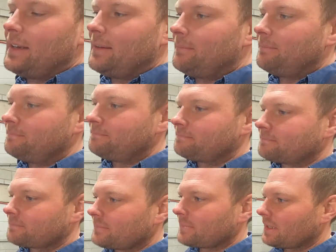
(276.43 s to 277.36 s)
um,
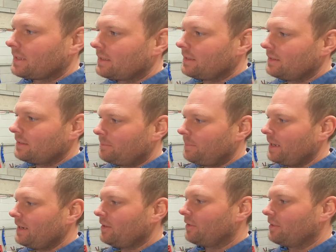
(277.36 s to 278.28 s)

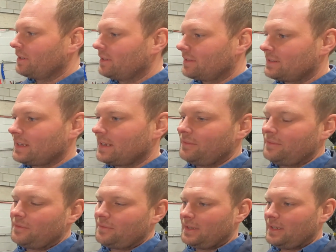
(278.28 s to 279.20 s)
depending on the state
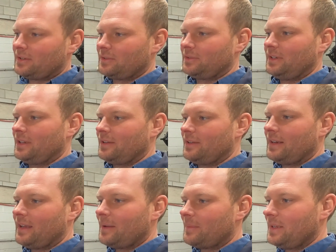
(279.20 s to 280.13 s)
of the vehicle, you know,
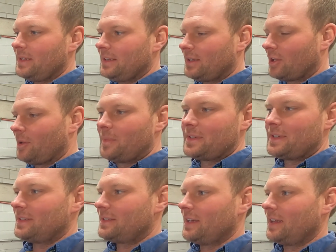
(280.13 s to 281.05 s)
and how many kilometres
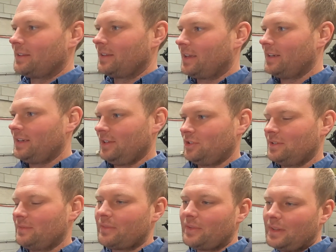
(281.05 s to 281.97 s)
it's done, the condition
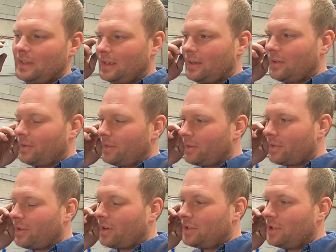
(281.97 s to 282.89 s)
of everything, I,
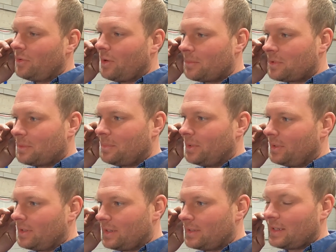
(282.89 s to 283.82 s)
I do opt to put
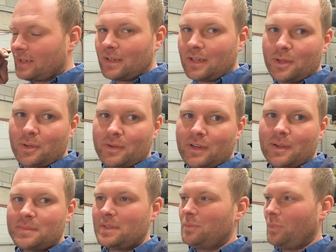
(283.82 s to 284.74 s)
a set of lower
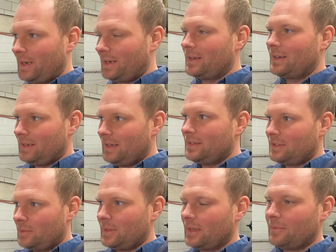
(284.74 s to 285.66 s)
arms and when
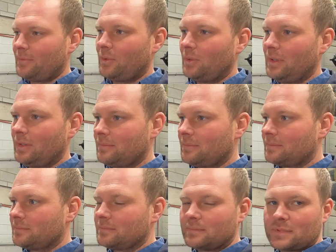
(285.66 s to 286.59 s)
doing a full
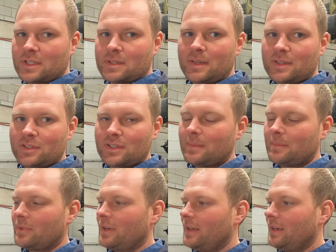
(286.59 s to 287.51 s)
suspension
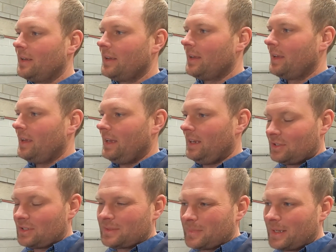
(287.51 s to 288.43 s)
upgrade, it
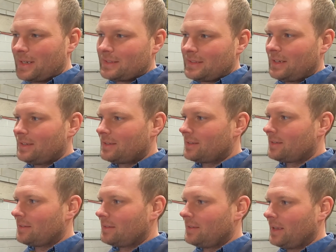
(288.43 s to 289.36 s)
just makes
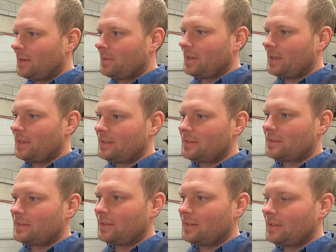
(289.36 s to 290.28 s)
sense nowadays
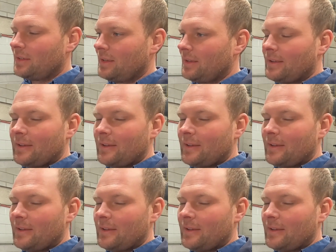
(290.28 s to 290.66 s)
to... Well, now I can